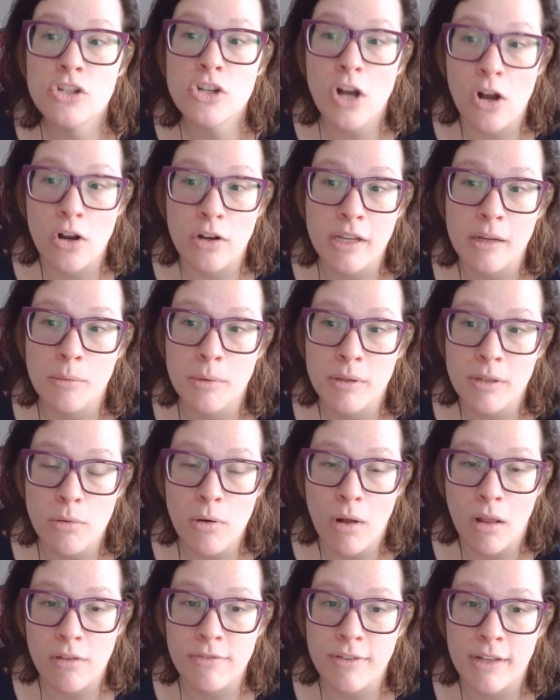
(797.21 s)
talking with a
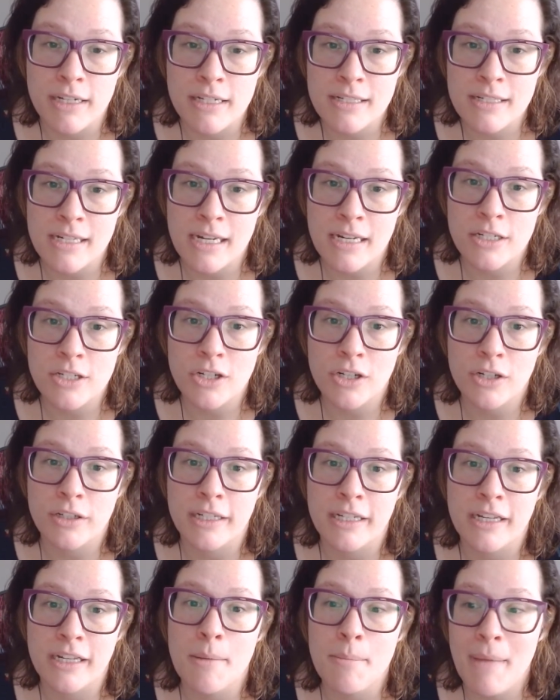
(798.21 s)
qualified estate
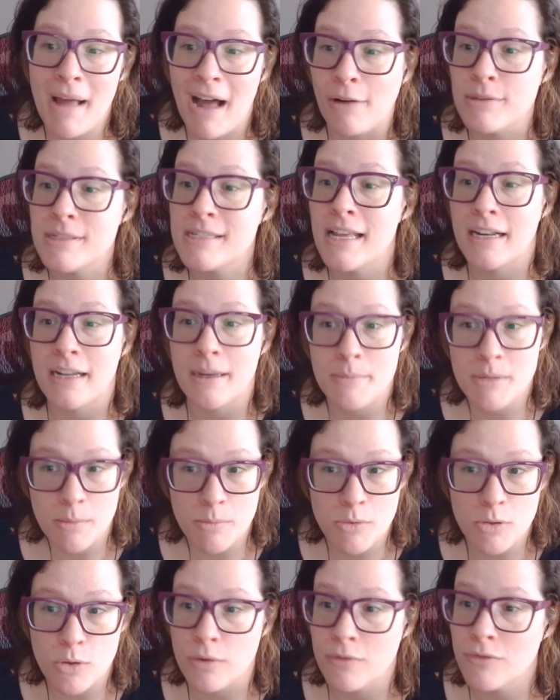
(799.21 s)
attorney about setting up
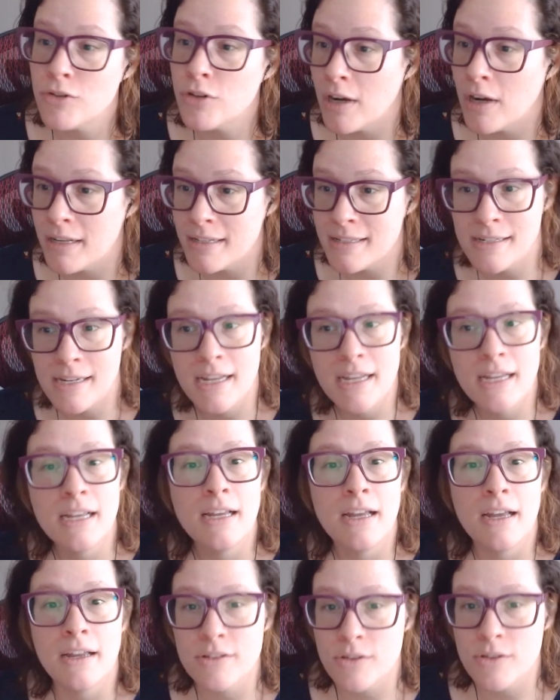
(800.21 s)
some sort of trust
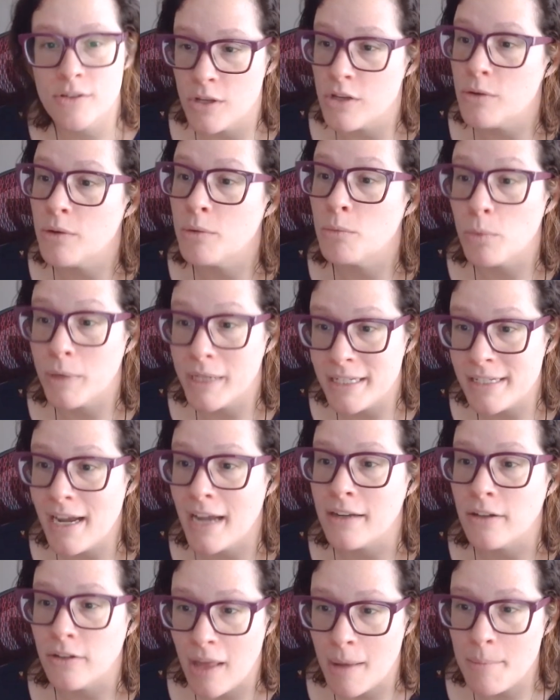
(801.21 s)
so that you can
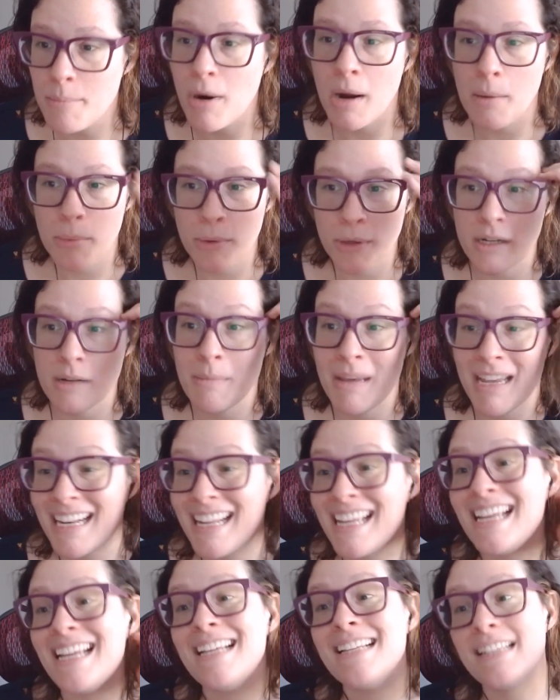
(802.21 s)
retitle that property to make
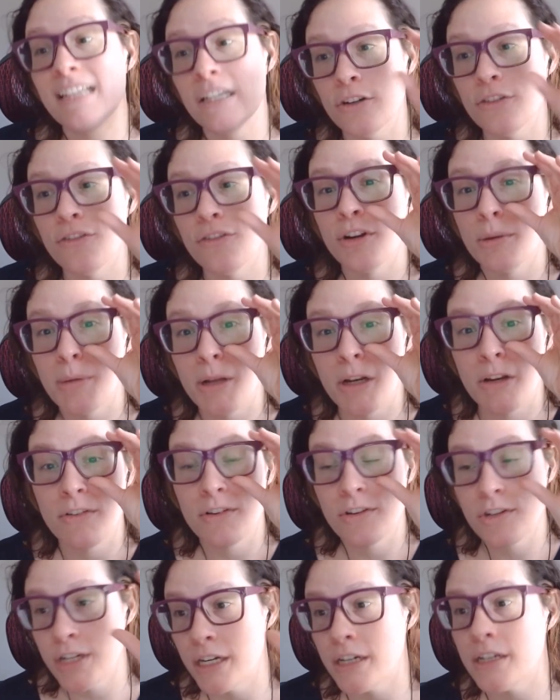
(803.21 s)
it easier for your
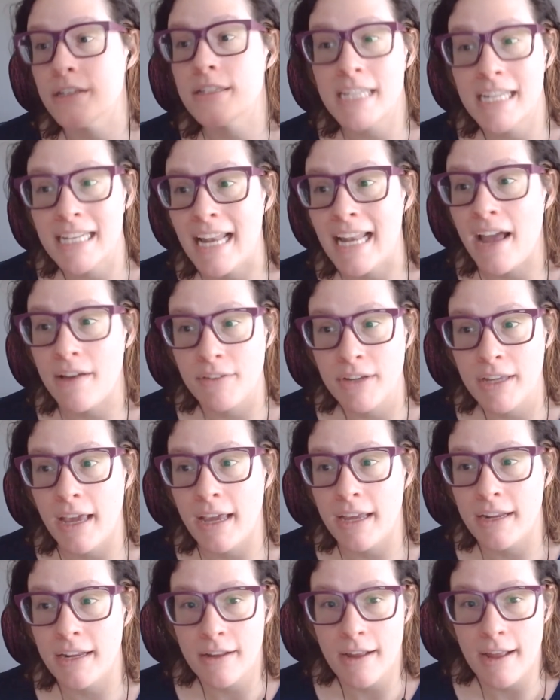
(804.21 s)
beneficiaries to
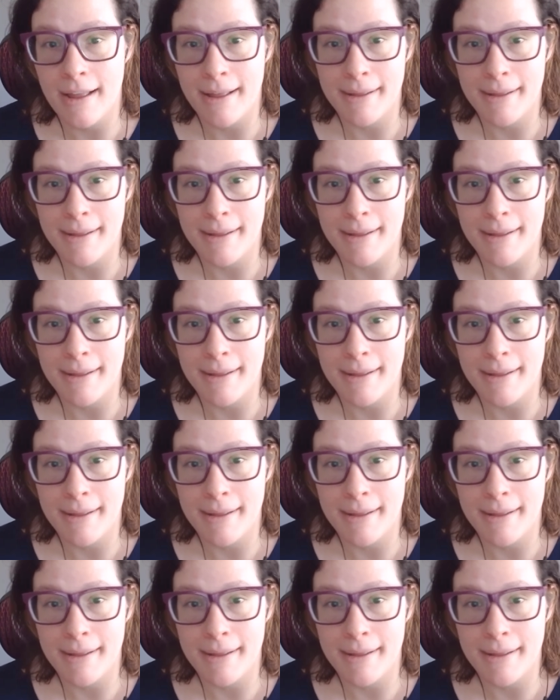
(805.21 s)
navigate.